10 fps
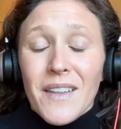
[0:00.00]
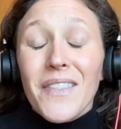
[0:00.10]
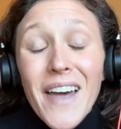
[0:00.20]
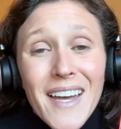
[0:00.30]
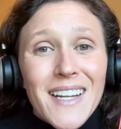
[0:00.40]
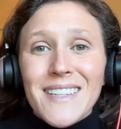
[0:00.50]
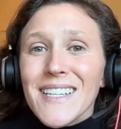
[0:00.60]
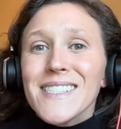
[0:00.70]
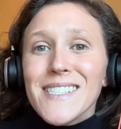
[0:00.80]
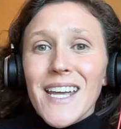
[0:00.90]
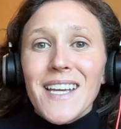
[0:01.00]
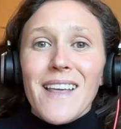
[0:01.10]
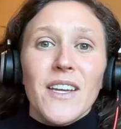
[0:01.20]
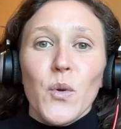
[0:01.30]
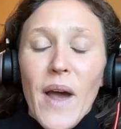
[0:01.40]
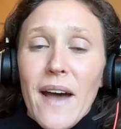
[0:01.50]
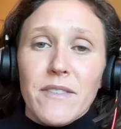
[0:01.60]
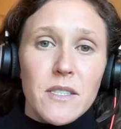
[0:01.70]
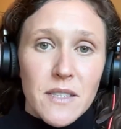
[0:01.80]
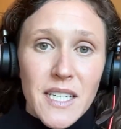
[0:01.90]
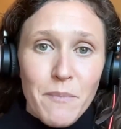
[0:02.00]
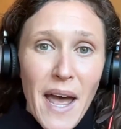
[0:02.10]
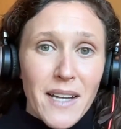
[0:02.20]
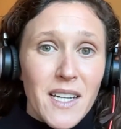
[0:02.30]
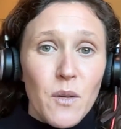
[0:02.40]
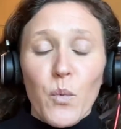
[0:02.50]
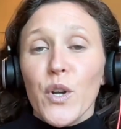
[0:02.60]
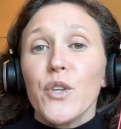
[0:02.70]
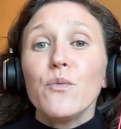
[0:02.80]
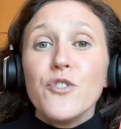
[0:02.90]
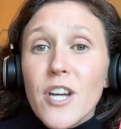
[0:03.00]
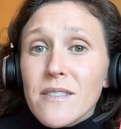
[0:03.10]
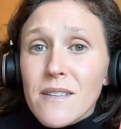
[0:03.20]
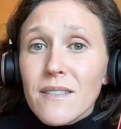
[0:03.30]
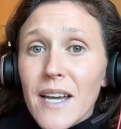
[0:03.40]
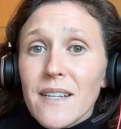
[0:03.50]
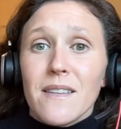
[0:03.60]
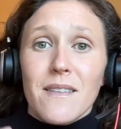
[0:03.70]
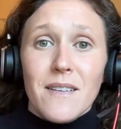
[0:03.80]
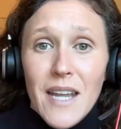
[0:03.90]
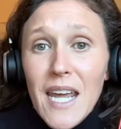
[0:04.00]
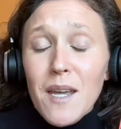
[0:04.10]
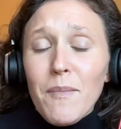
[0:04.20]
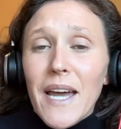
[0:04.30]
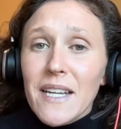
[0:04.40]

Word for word: Then let's say that you have a lead magnet where you just collect the name